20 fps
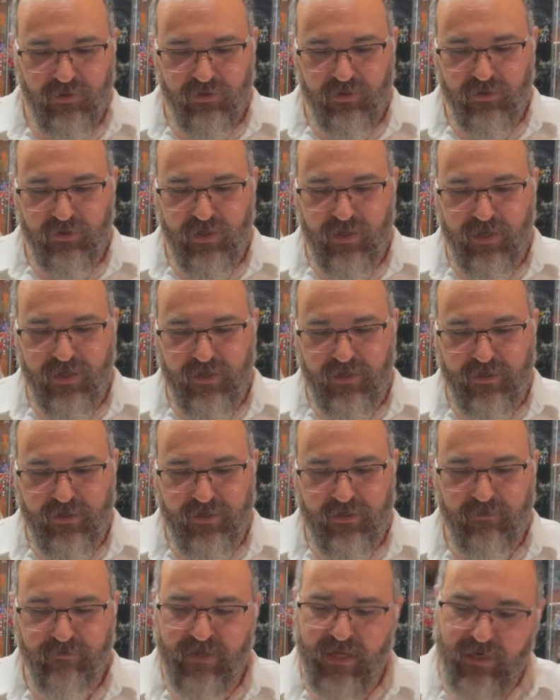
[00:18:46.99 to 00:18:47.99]

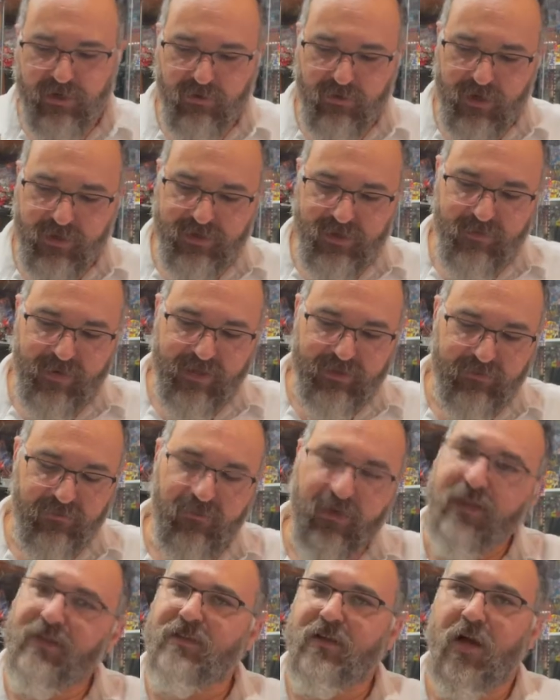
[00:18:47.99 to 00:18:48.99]
Yeah, I'm not crazy about the
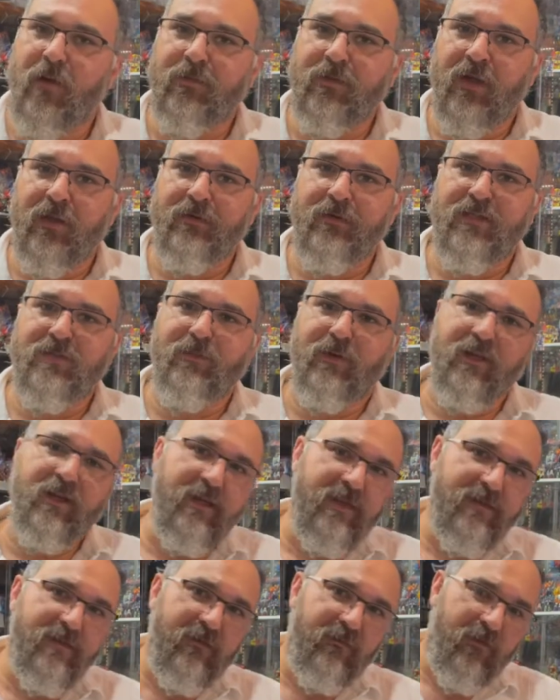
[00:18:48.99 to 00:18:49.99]
face sculpt on this, but it
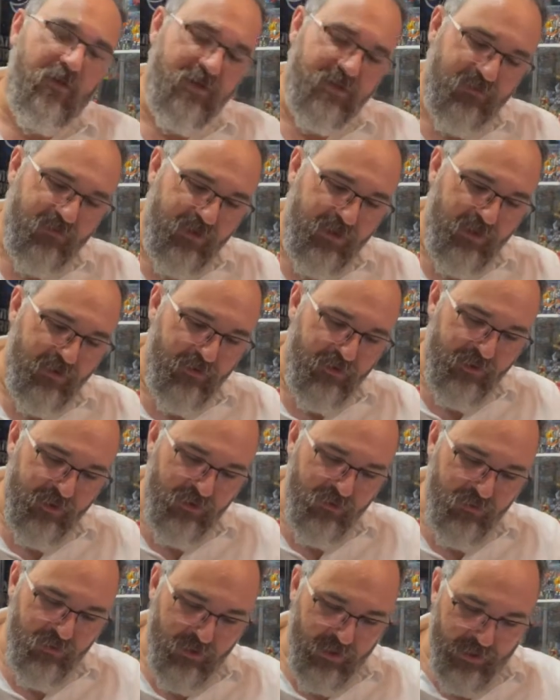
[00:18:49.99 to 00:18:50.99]
is the first figure in a
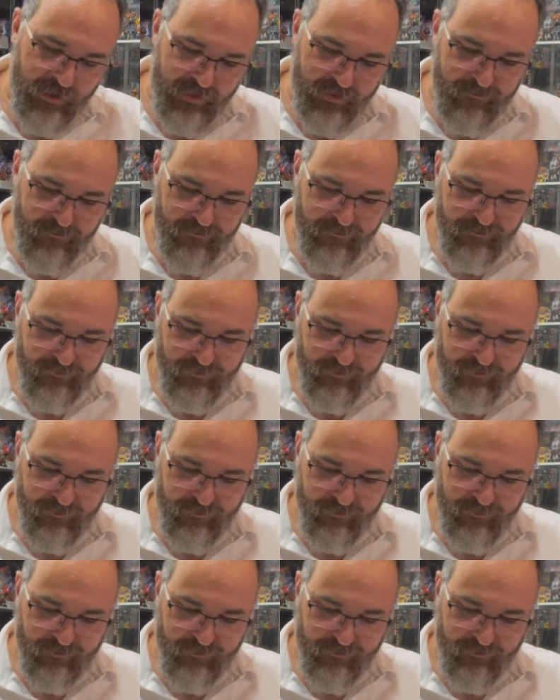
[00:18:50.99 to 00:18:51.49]
new line.